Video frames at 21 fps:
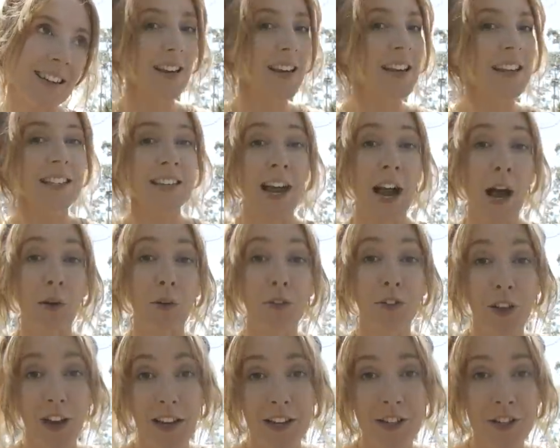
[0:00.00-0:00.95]
It's now
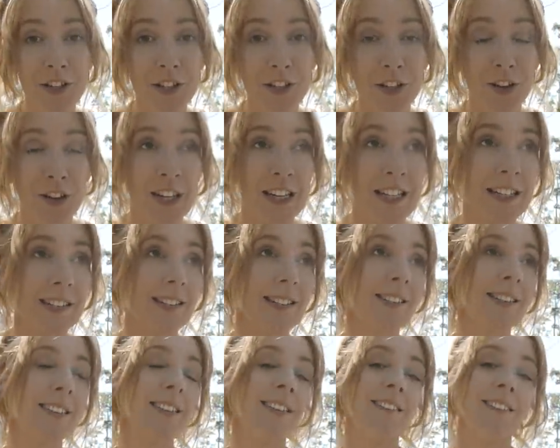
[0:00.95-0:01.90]
32
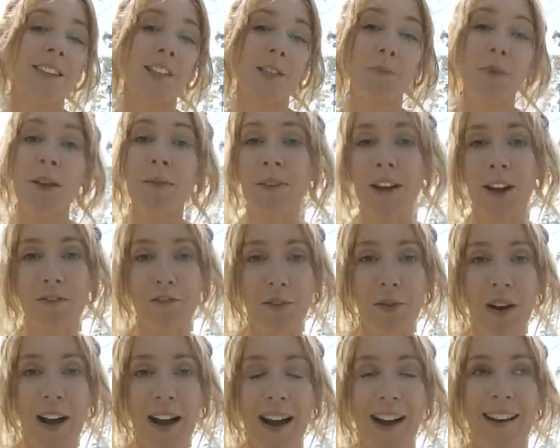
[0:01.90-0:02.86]
degrees, there's people
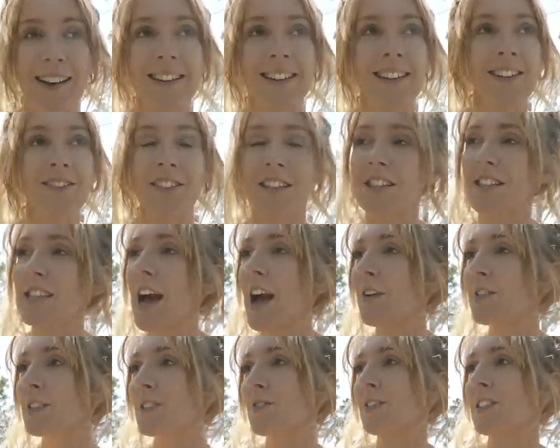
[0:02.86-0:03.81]
everywhere, there's
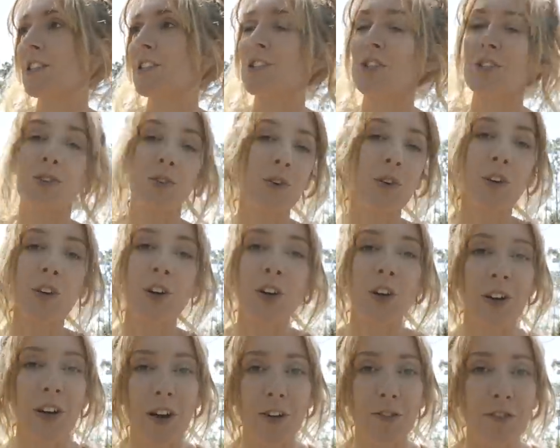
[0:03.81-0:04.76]
towns and villages all
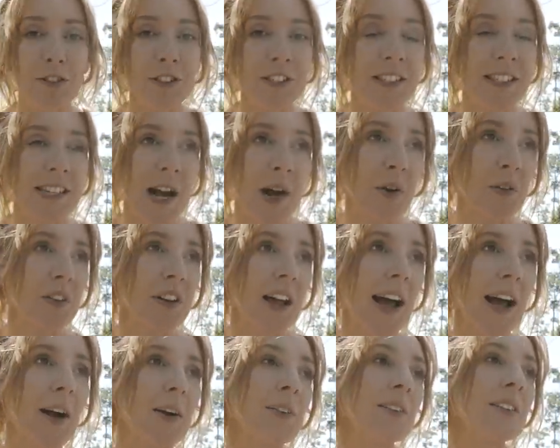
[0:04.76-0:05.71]
along our route south
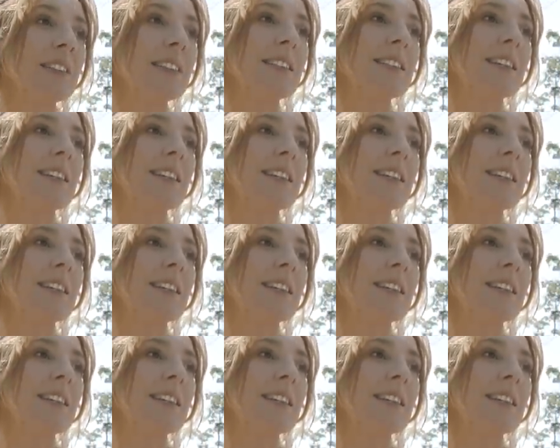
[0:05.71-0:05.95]
now.